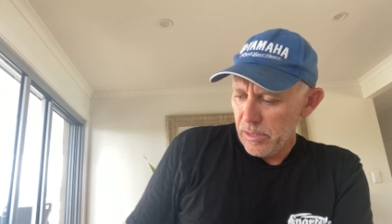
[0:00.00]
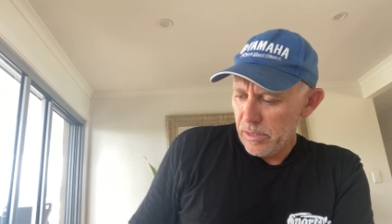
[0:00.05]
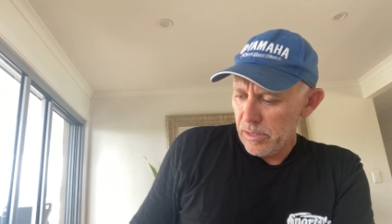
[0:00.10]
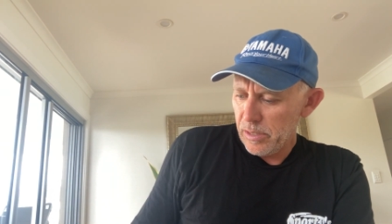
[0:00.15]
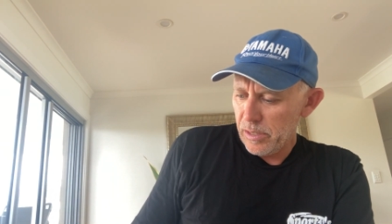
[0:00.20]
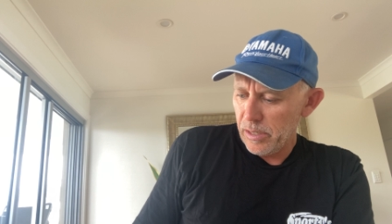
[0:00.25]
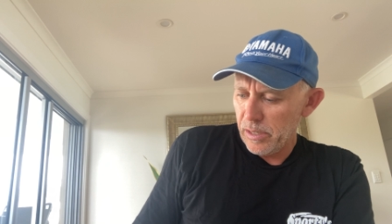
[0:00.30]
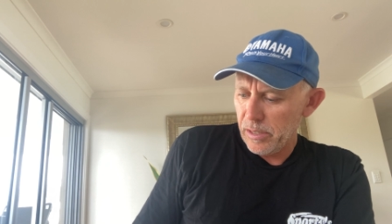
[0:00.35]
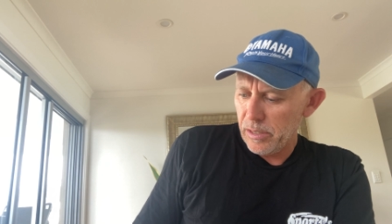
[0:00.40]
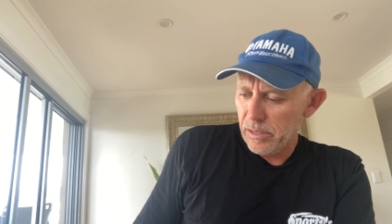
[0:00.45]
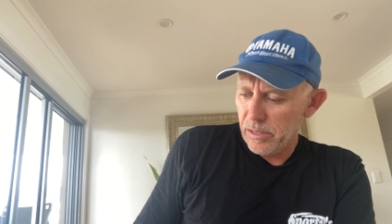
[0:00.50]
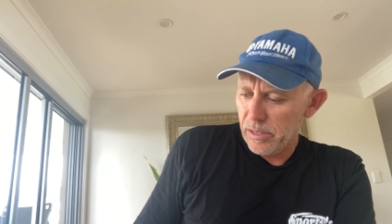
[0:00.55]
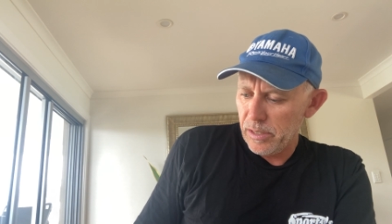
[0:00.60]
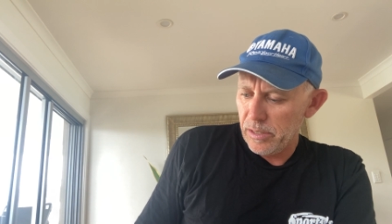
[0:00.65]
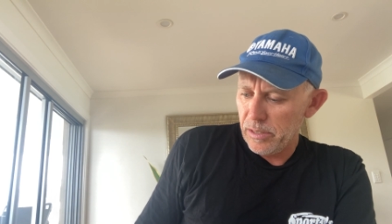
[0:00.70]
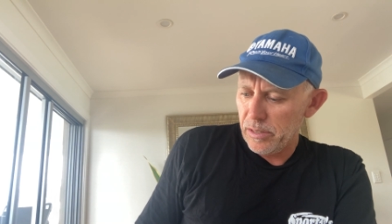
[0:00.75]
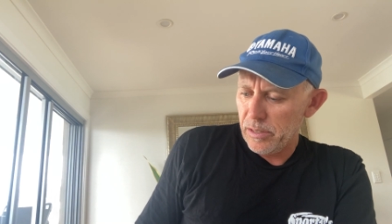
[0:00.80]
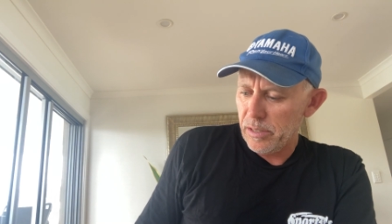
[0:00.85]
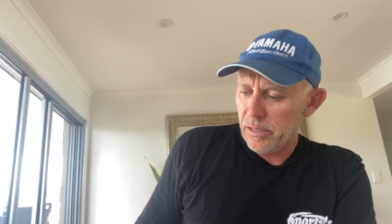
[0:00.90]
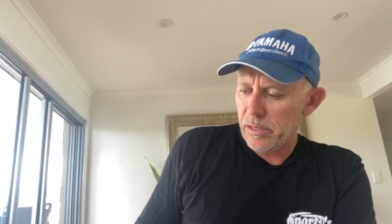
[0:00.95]
And
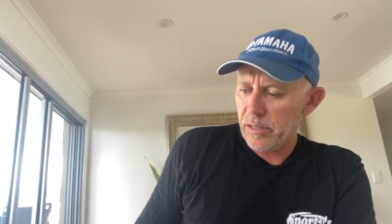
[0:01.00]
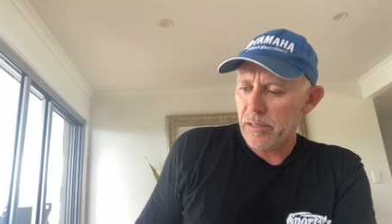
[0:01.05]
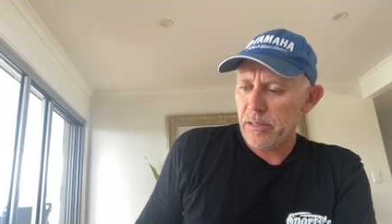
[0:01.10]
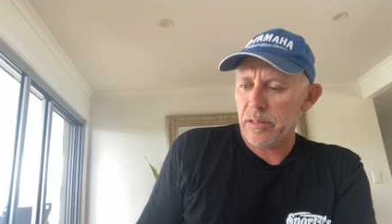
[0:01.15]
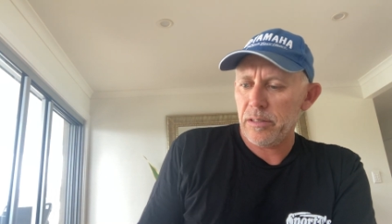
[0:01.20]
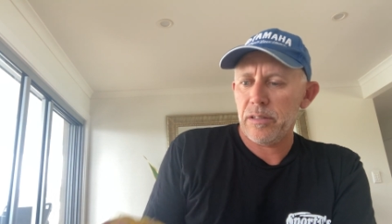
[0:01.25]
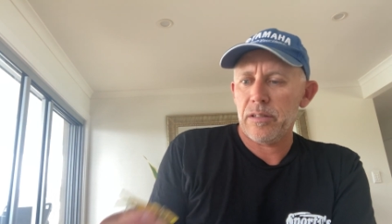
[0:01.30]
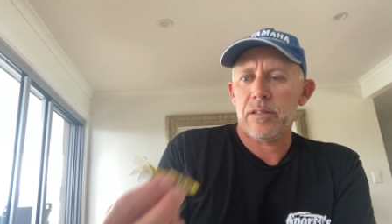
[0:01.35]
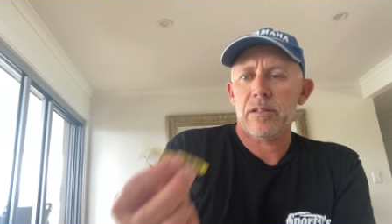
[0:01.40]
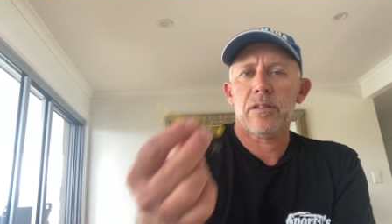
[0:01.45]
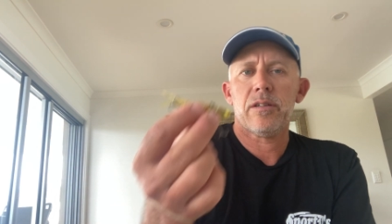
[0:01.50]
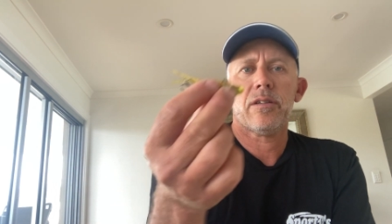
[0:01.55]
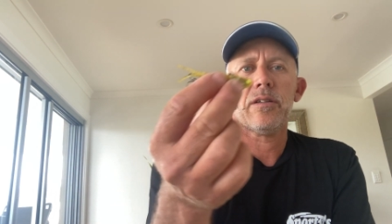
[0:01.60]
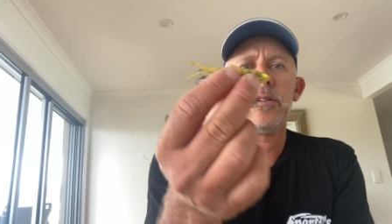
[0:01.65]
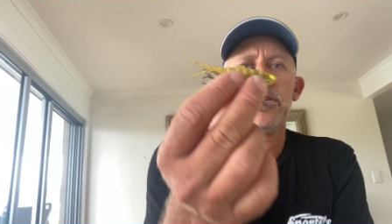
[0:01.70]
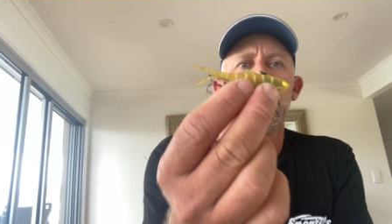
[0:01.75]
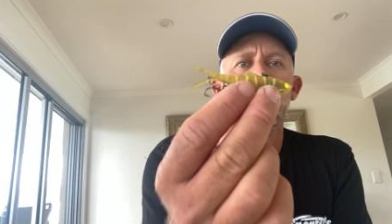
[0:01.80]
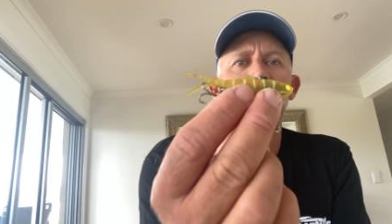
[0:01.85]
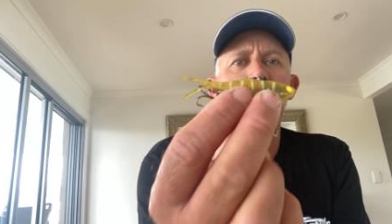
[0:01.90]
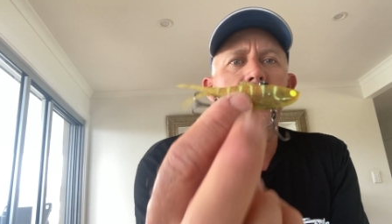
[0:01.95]
then the
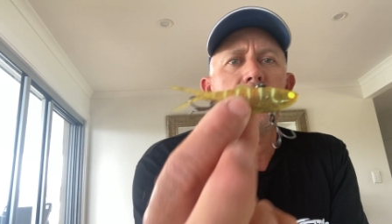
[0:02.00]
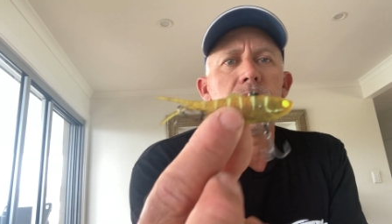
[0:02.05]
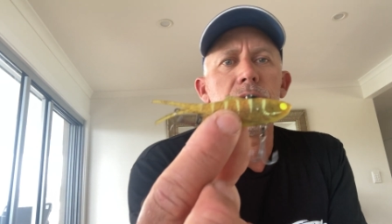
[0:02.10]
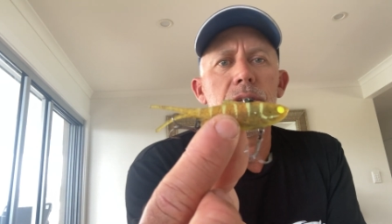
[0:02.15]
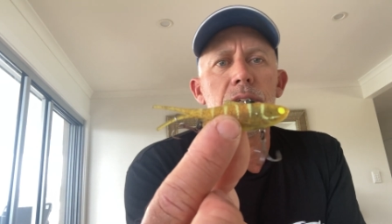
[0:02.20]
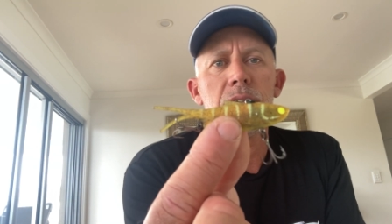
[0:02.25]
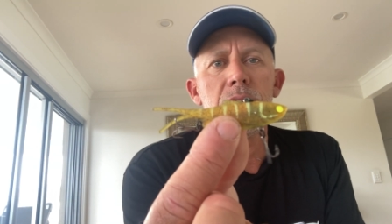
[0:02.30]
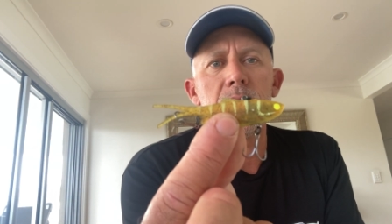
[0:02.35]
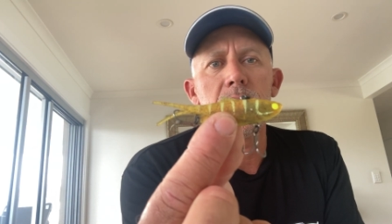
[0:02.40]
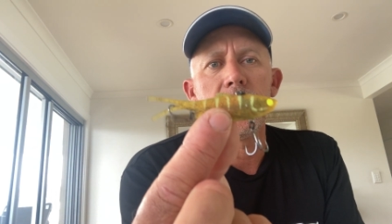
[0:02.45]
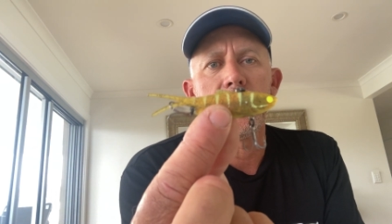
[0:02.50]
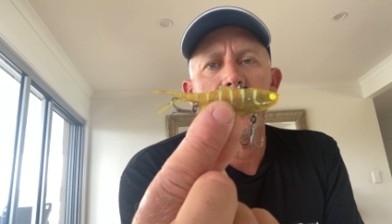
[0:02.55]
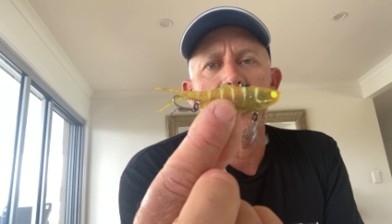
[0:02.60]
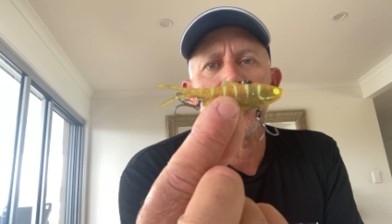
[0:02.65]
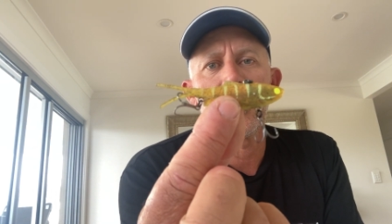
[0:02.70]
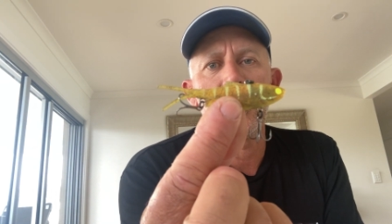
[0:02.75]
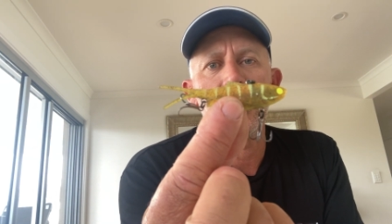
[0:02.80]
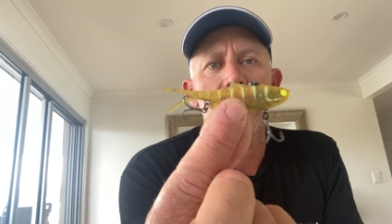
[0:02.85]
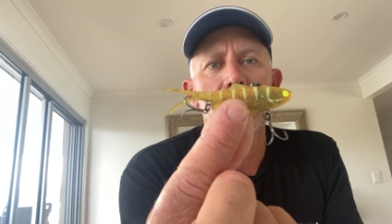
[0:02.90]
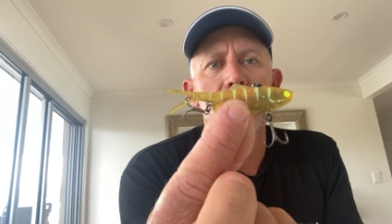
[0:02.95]
UV
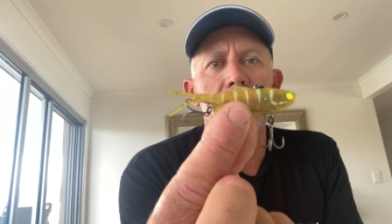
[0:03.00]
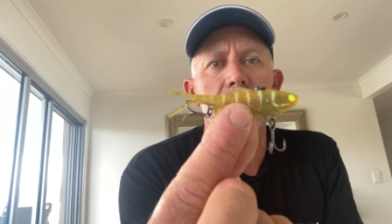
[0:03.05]
squid,